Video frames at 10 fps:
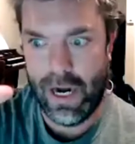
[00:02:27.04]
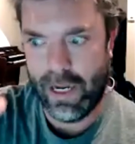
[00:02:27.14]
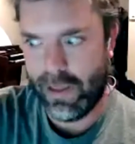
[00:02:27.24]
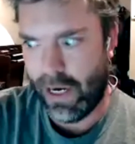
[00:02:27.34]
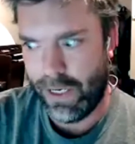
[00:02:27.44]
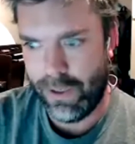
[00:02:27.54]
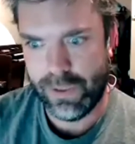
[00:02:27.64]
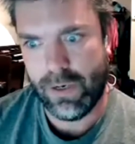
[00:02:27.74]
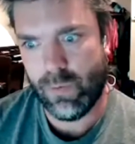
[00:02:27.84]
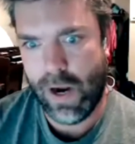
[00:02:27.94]
and then I use
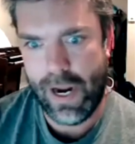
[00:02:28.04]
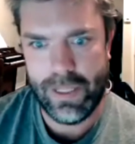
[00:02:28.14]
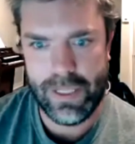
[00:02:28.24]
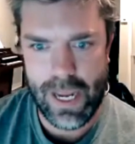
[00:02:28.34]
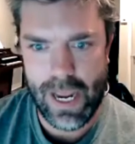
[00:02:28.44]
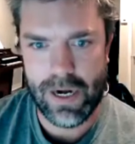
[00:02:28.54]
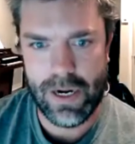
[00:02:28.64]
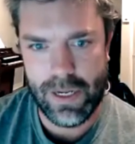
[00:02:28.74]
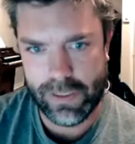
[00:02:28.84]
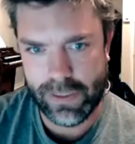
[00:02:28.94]
it way at the end.
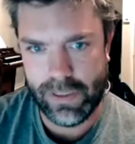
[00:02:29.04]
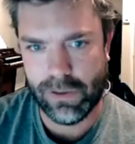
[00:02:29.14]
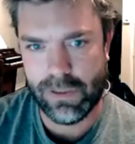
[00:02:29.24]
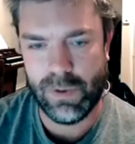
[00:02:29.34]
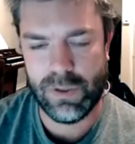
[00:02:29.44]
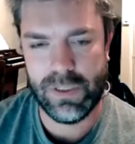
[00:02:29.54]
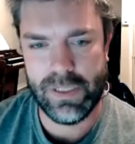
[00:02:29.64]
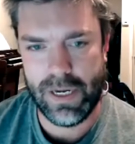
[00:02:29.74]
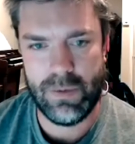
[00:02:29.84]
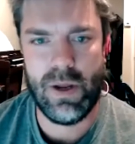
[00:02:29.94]
It's still supposed to
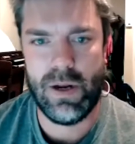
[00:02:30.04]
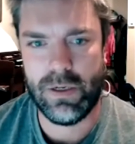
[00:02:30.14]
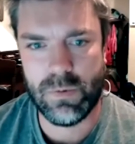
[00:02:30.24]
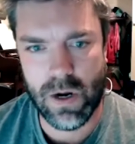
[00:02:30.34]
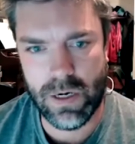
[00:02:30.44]
say Appendix 1.